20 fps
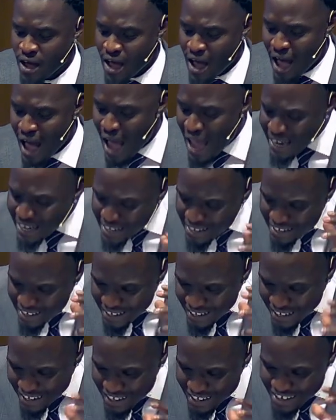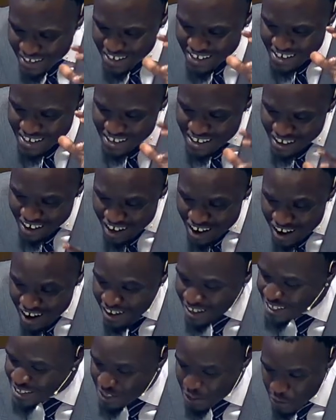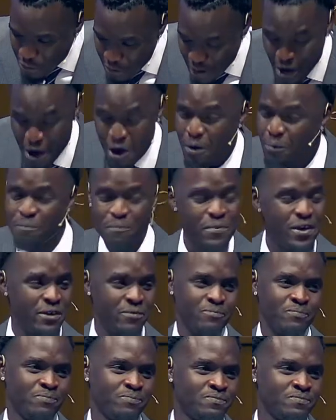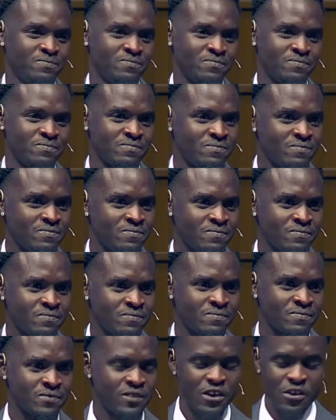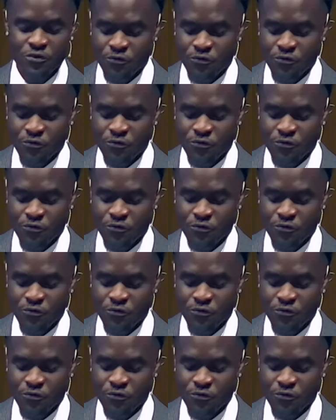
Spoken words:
I need God to help me and